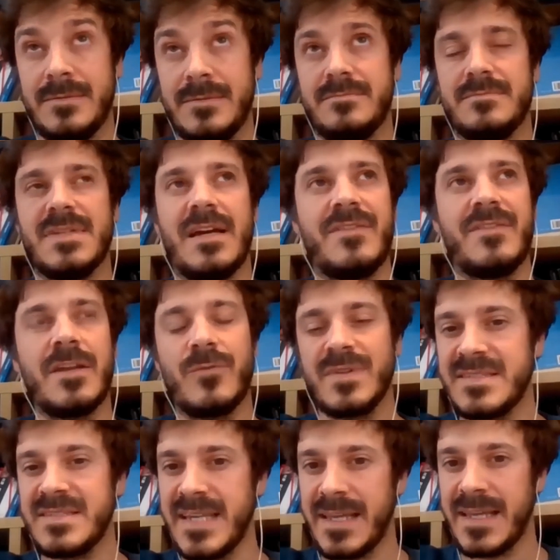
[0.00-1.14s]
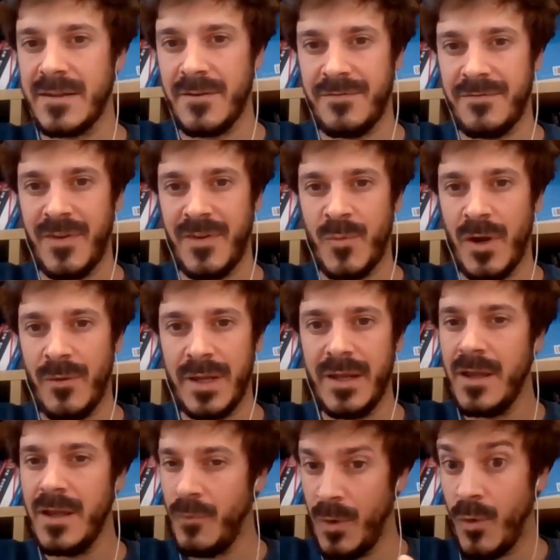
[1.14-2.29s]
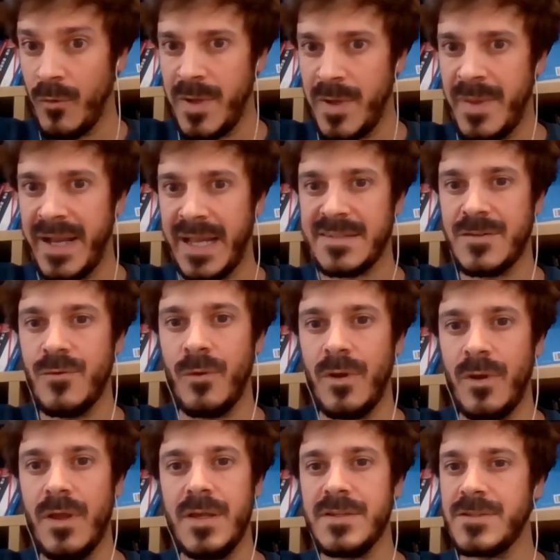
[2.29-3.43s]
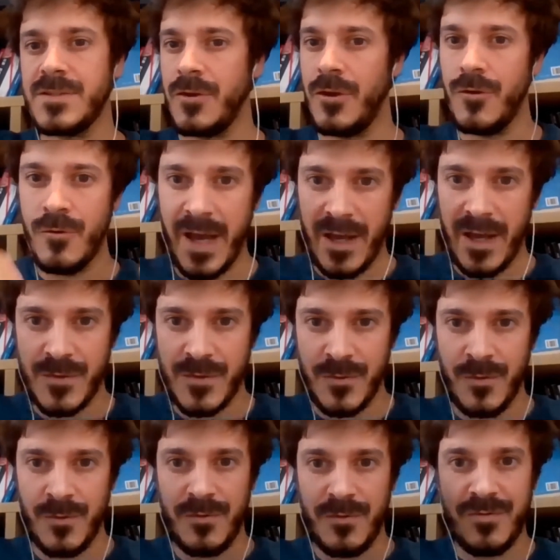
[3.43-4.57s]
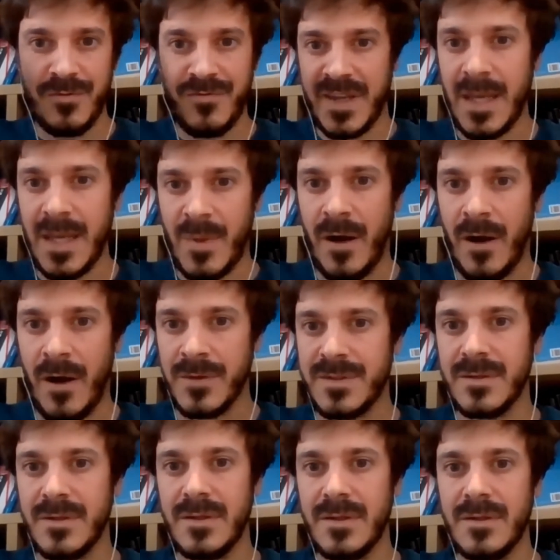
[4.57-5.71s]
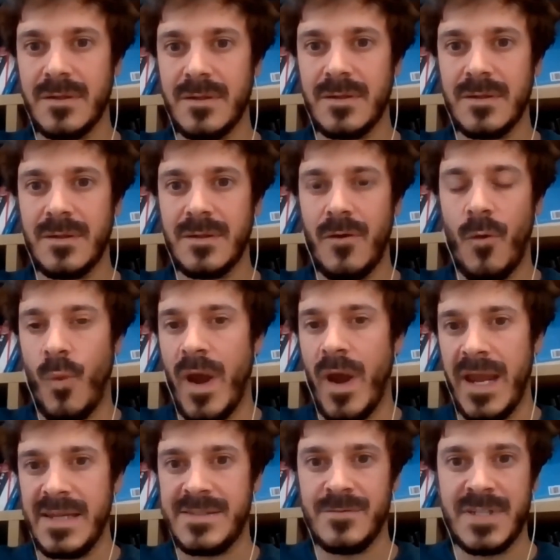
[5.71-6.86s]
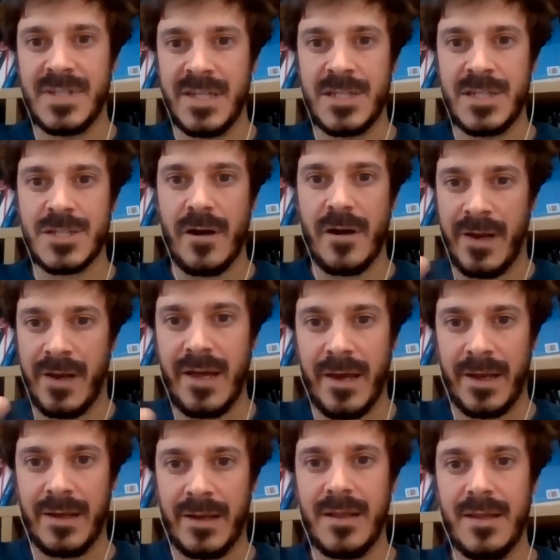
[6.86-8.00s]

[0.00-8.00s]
I think it was the 2nd of February. We won't be back at school. So you have to think about ways to teach online.